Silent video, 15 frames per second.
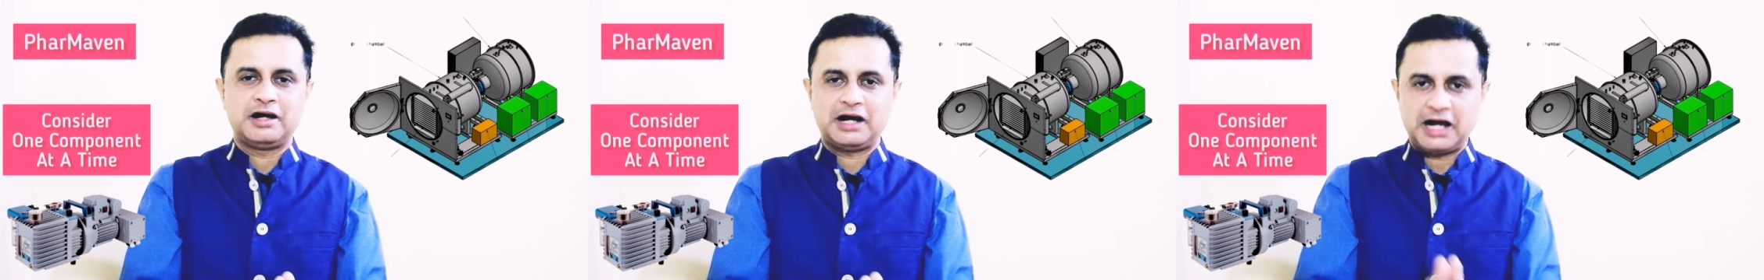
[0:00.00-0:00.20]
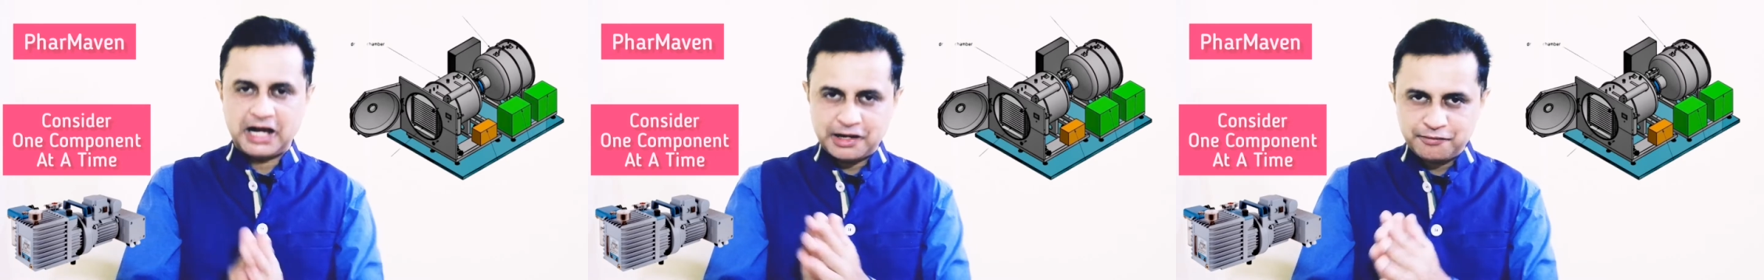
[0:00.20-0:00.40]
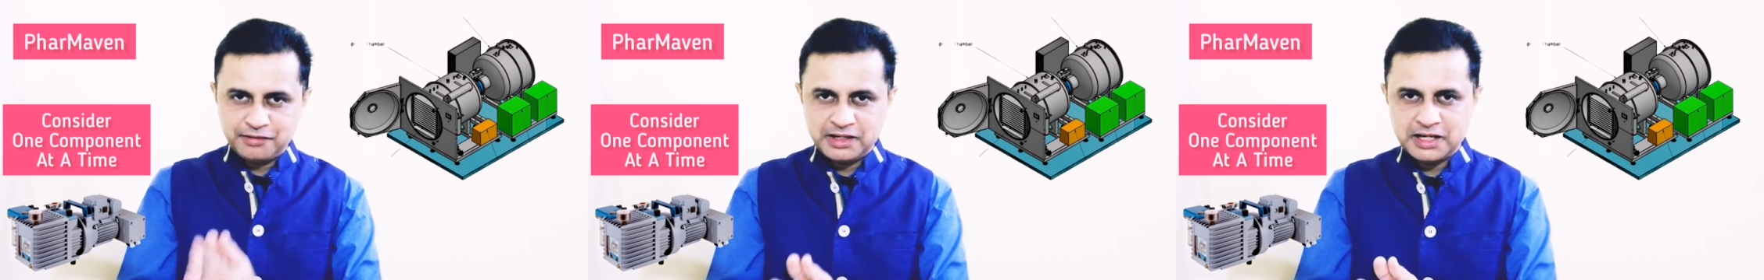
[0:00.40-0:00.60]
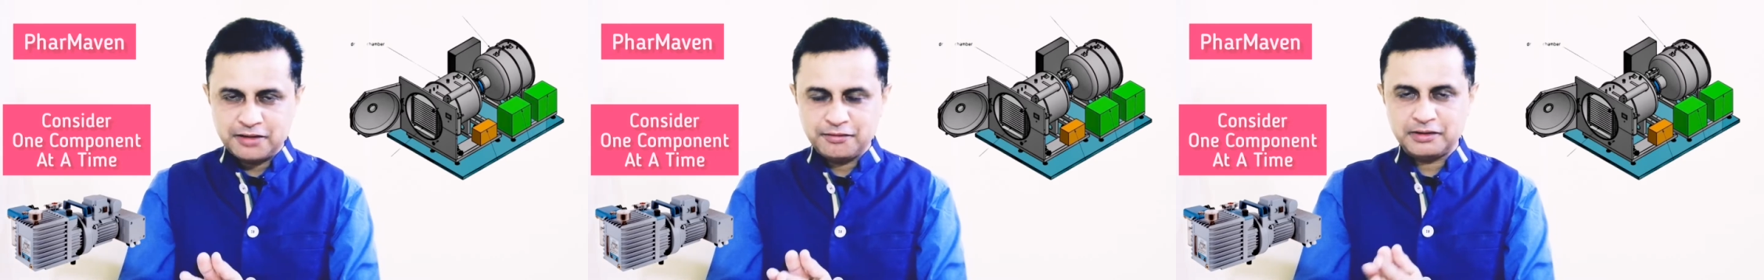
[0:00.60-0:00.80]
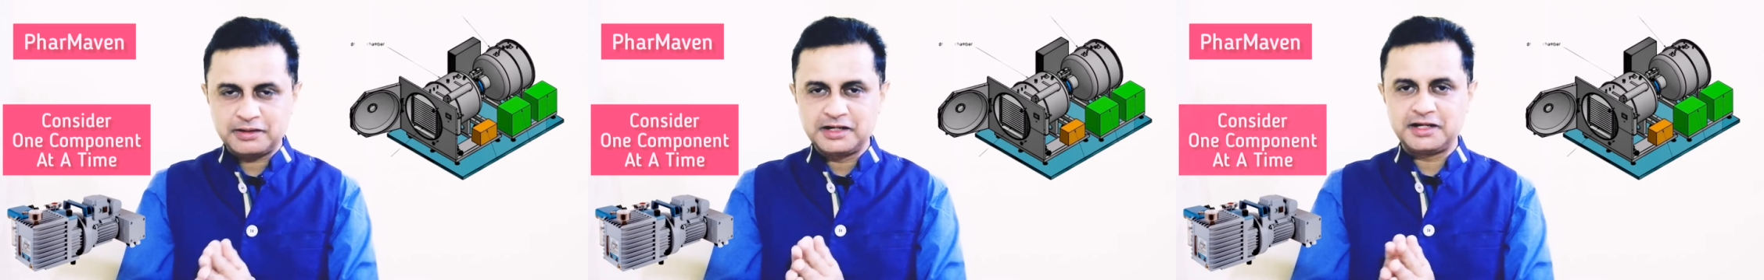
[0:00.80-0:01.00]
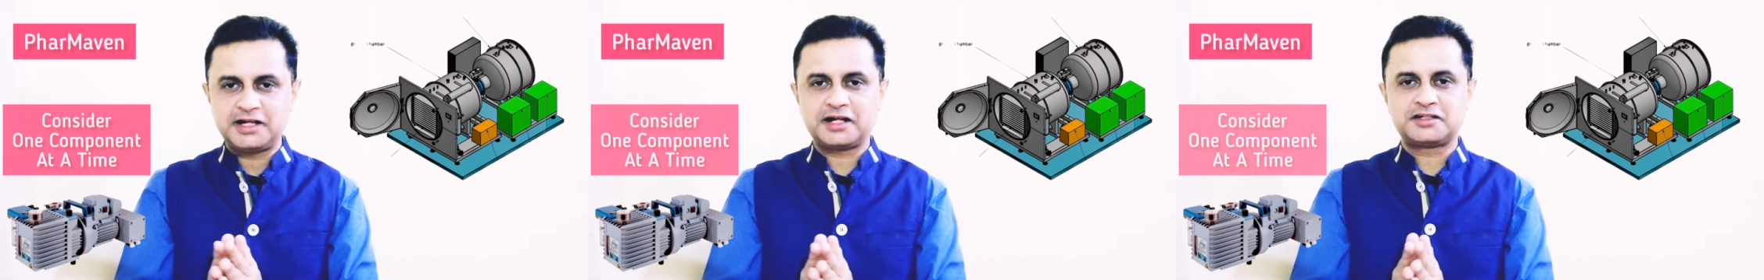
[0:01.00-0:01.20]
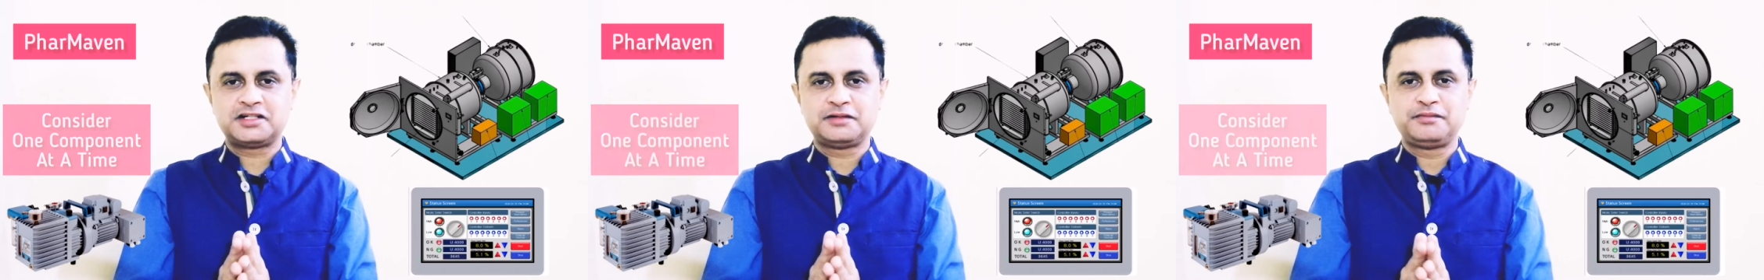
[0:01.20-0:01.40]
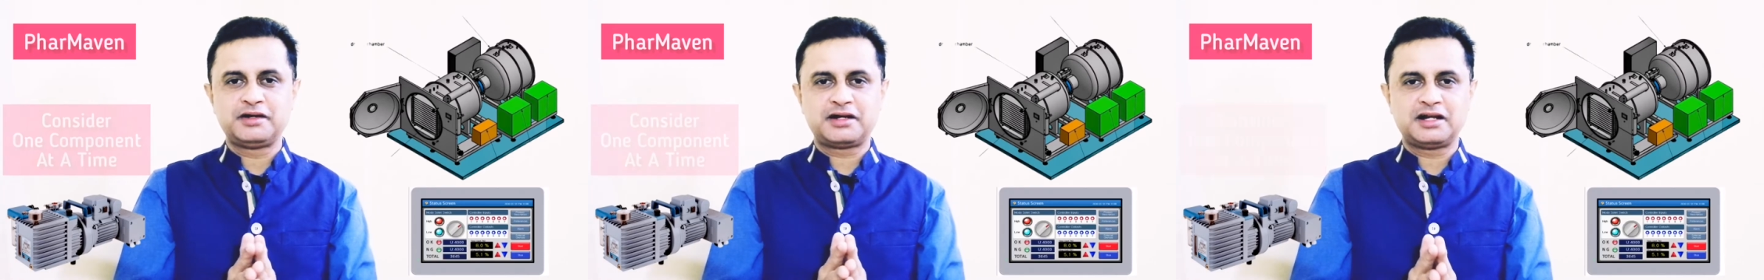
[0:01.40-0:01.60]
Are we have a
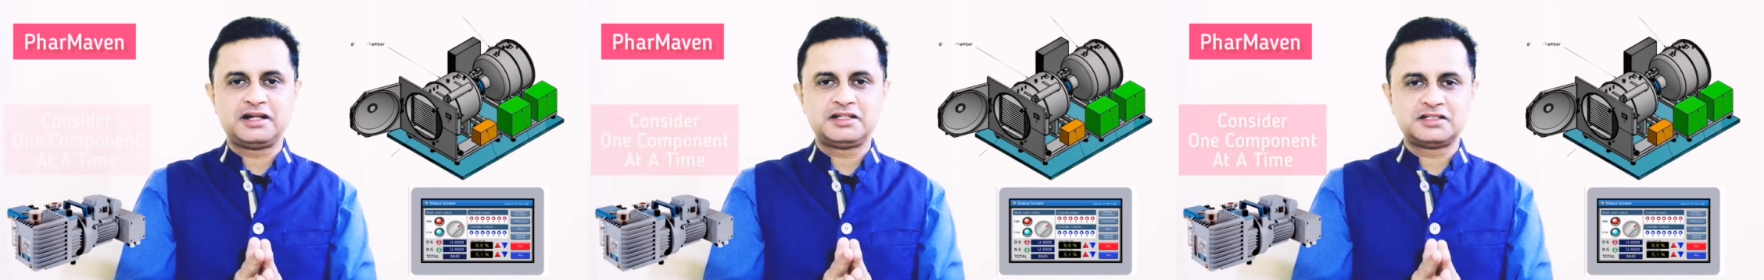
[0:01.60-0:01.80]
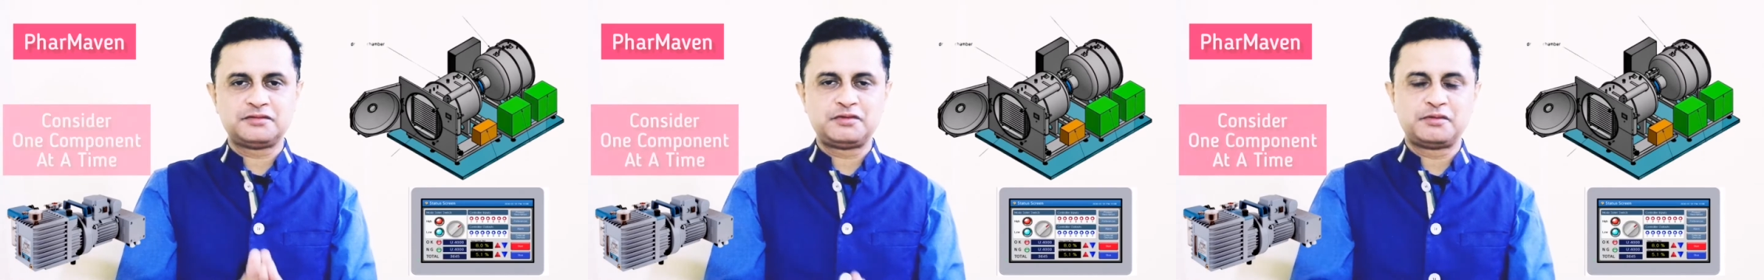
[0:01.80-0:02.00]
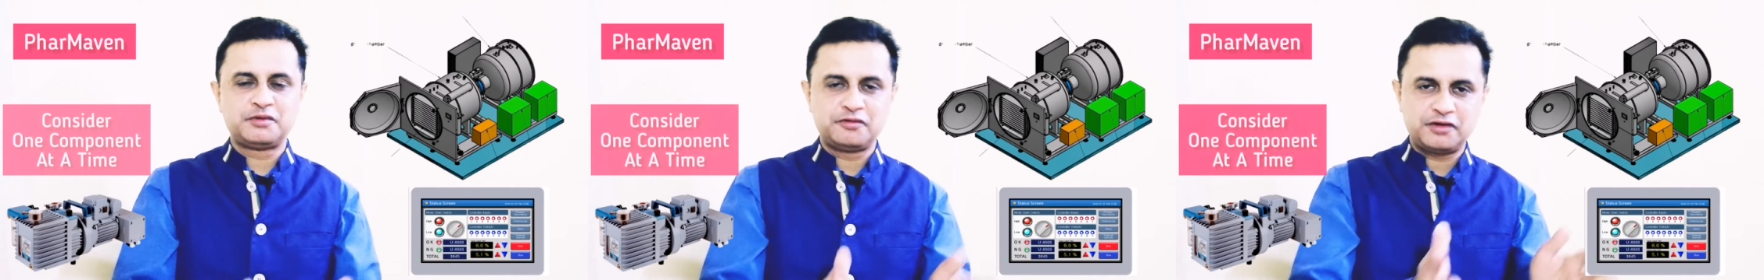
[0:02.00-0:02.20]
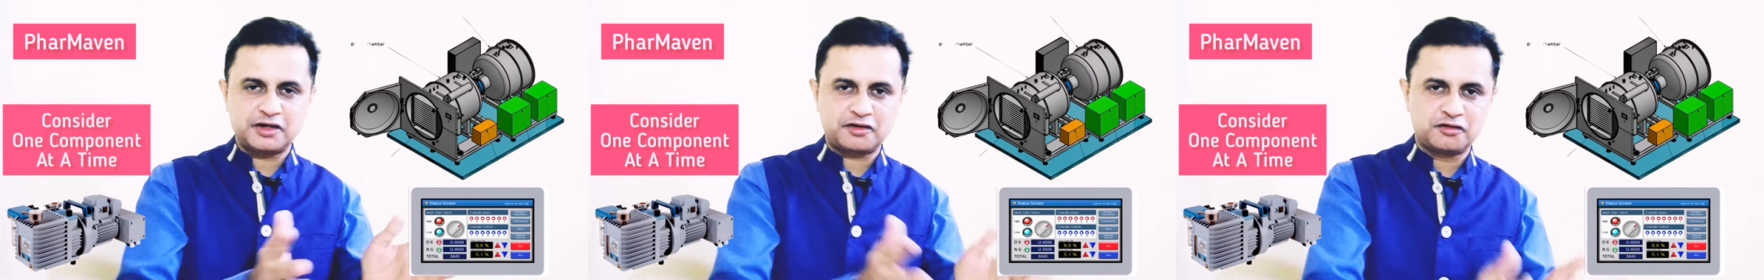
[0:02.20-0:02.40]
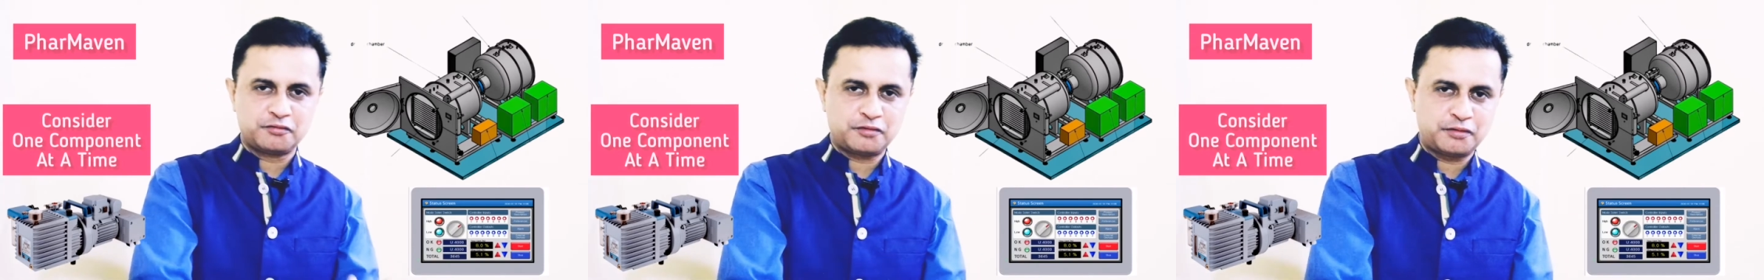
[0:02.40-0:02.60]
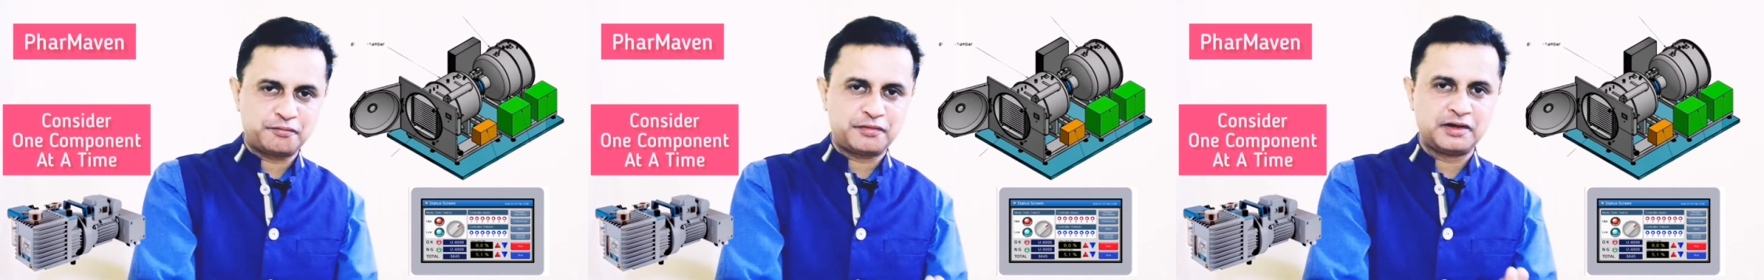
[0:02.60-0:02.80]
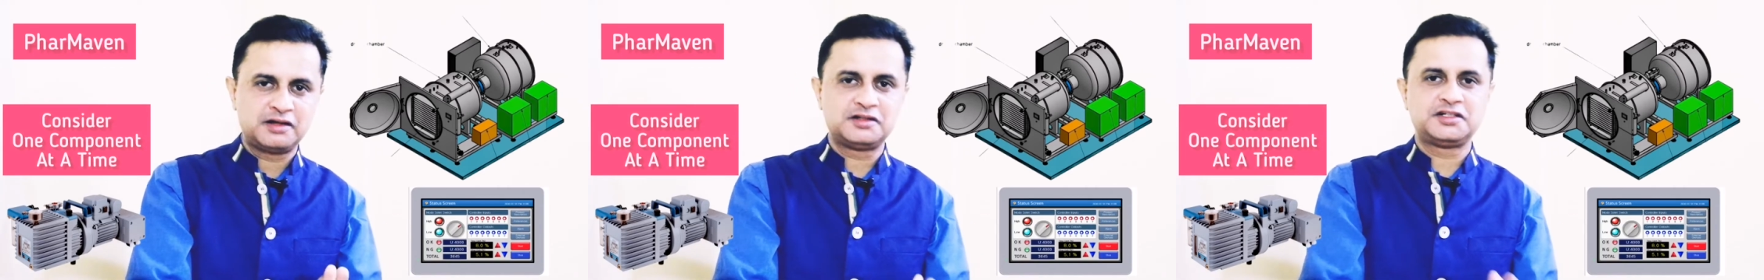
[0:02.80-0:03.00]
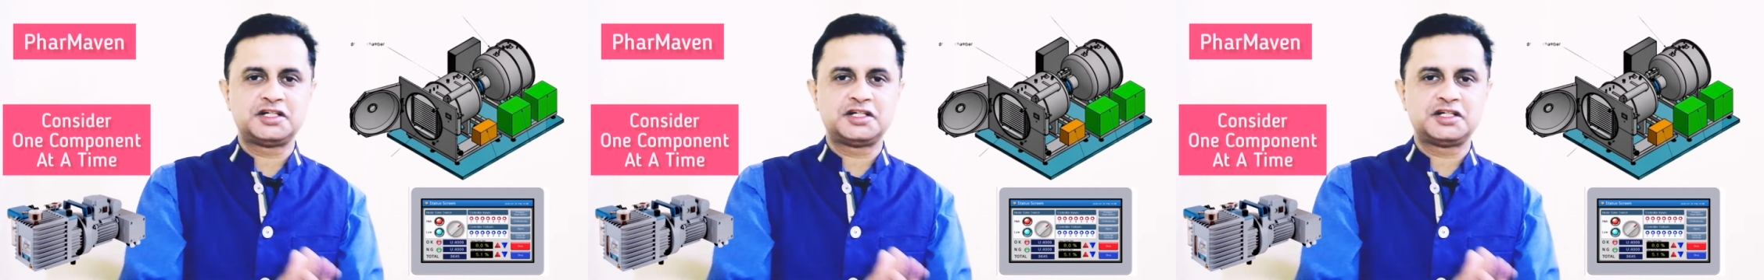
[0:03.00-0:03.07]
detection mechanism if the vacuum pump fails?